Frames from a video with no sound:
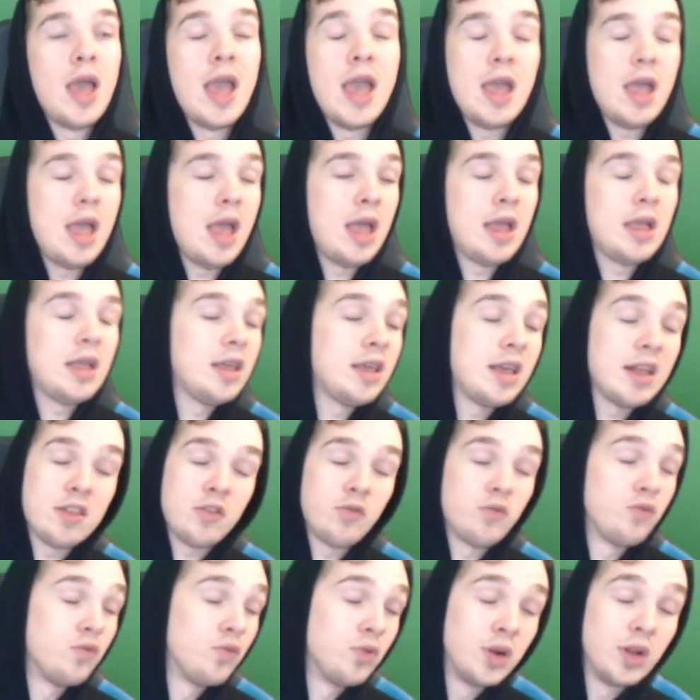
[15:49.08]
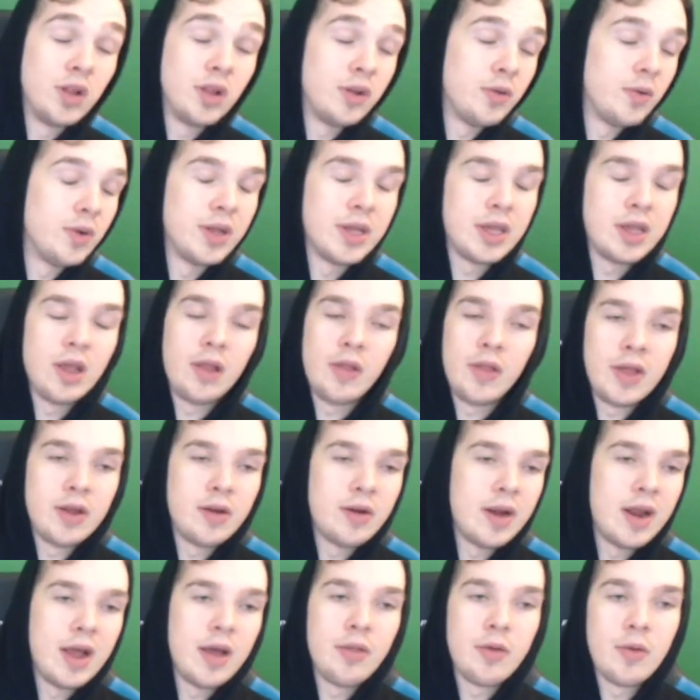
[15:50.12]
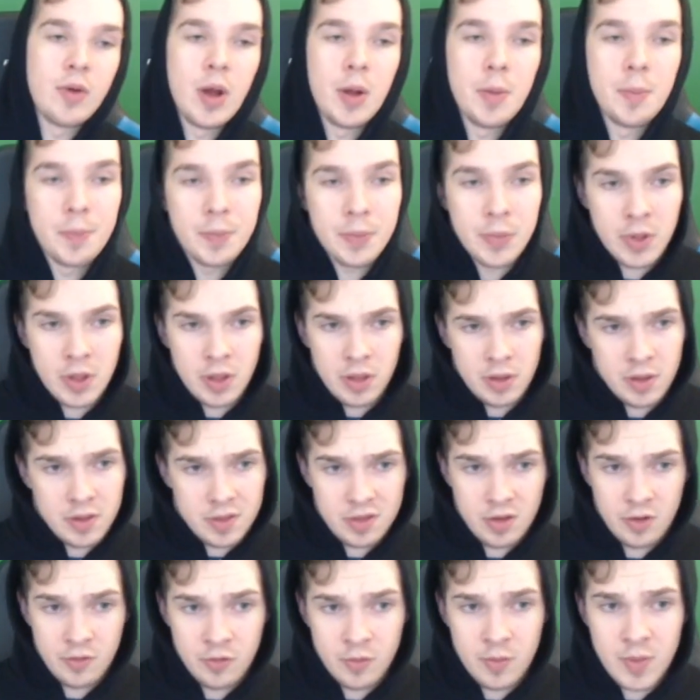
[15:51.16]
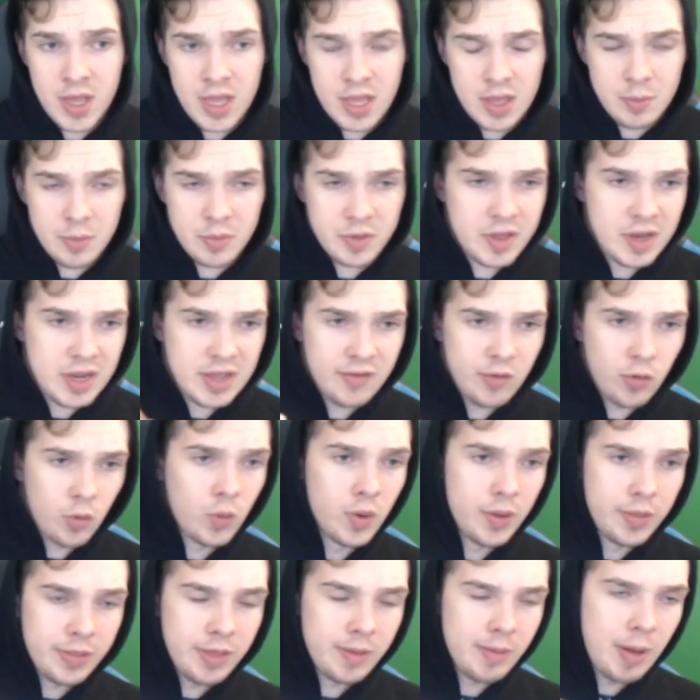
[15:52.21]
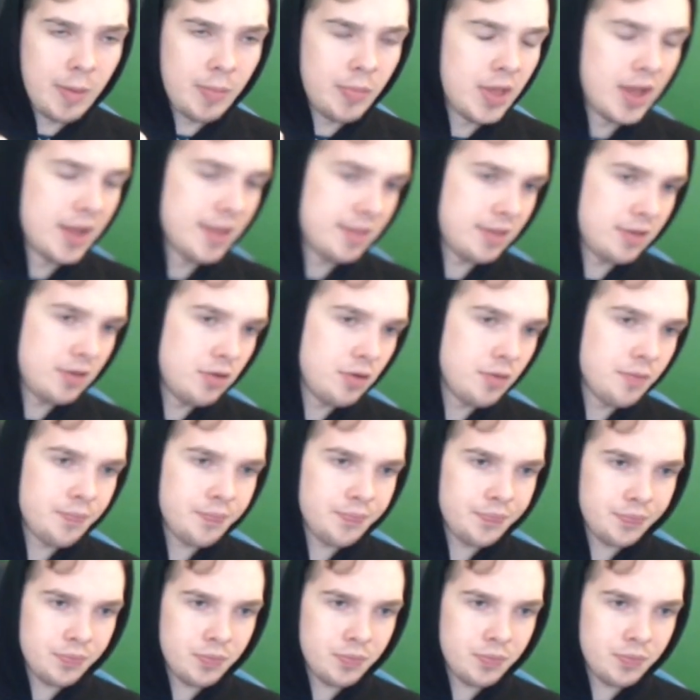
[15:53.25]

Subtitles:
And it gets really, really good later down the road. So for me, I'm just going to give it 1 thumb up, not 2.